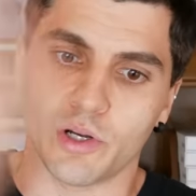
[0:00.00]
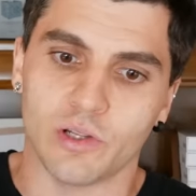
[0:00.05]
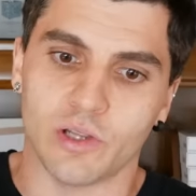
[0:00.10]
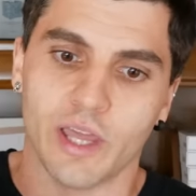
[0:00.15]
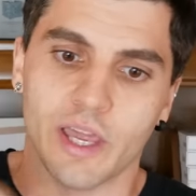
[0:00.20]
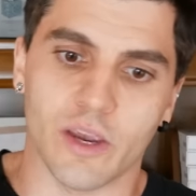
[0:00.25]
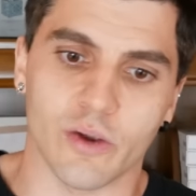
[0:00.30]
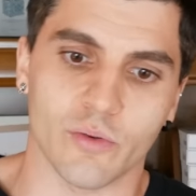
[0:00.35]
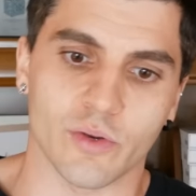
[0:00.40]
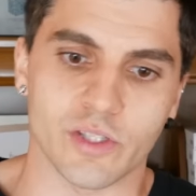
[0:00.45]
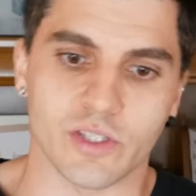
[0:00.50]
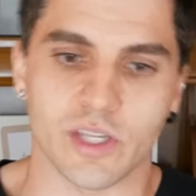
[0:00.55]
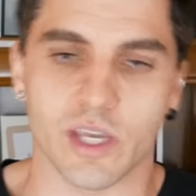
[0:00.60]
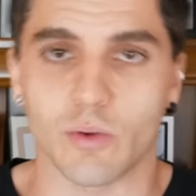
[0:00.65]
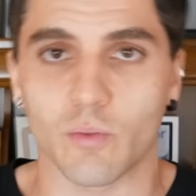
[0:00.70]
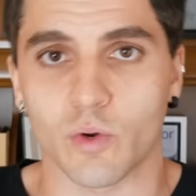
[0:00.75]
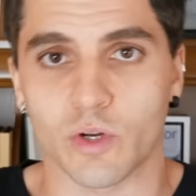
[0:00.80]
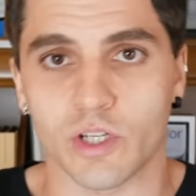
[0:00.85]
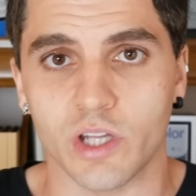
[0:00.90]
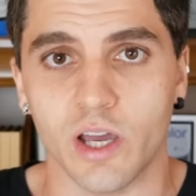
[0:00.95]
a layer and say
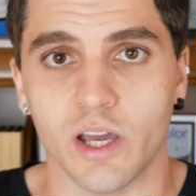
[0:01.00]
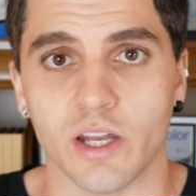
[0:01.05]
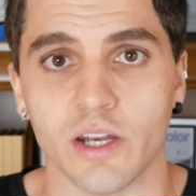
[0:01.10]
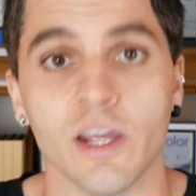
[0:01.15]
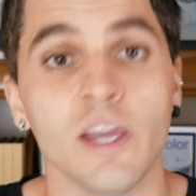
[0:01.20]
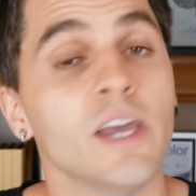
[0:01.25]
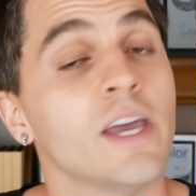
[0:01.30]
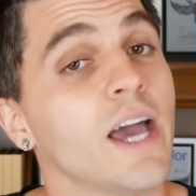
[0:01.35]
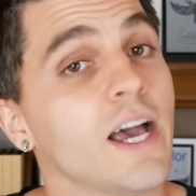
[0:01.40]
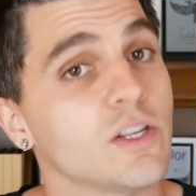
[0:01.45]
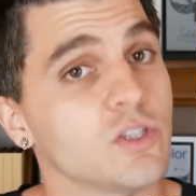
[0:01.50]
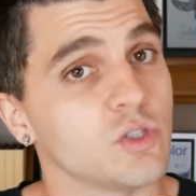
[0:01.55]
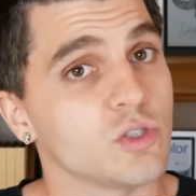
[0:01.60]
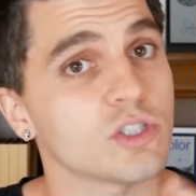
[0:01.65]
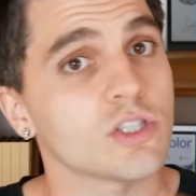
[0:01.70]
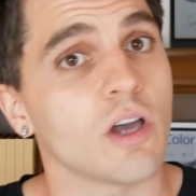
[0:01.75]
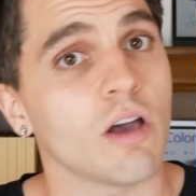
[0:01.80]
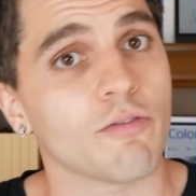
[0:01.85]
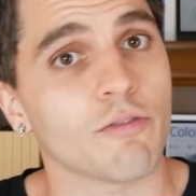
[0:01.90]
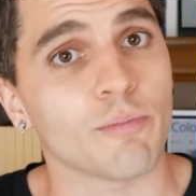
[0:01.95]
we're done. As you
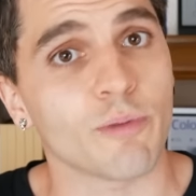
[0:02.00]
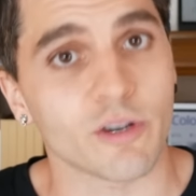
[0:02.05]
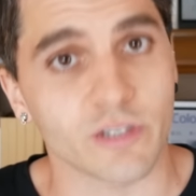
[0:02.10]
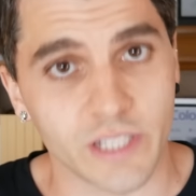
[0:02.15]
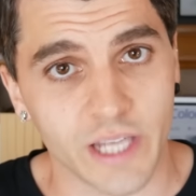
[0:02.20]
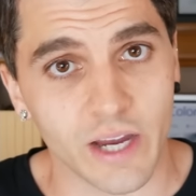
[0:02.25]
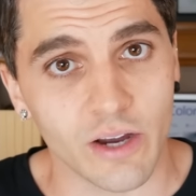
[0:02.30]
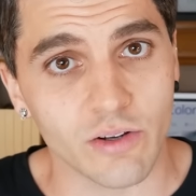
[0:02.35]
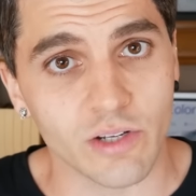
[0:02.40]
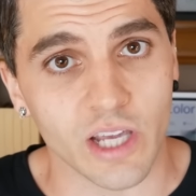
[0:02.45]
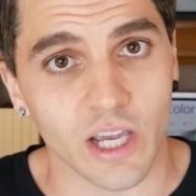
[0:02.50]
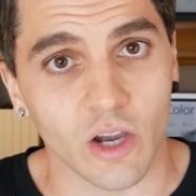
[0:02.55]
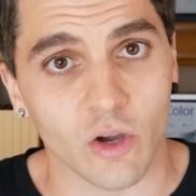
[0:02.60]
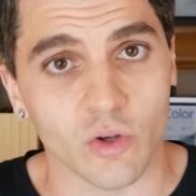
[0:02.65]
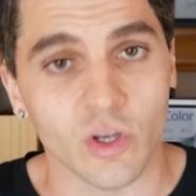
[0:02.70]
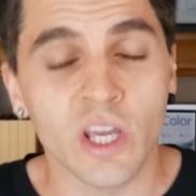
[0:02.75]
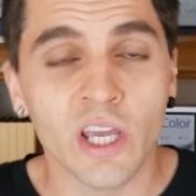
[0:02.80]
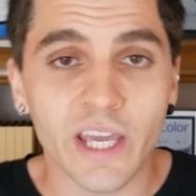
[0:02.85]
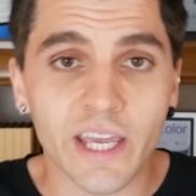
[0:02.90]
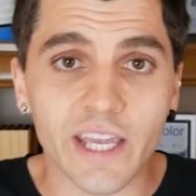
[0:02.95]
saw from our
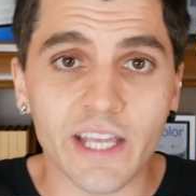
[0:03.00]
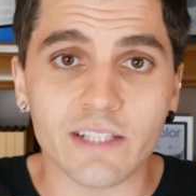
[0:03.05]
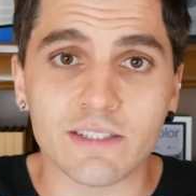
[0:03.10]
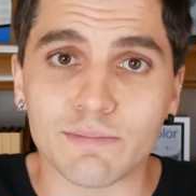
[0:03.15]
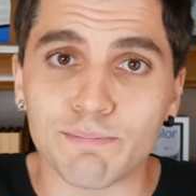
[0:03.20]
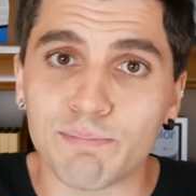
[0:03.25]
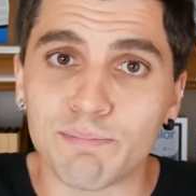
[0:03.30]
teardown, it's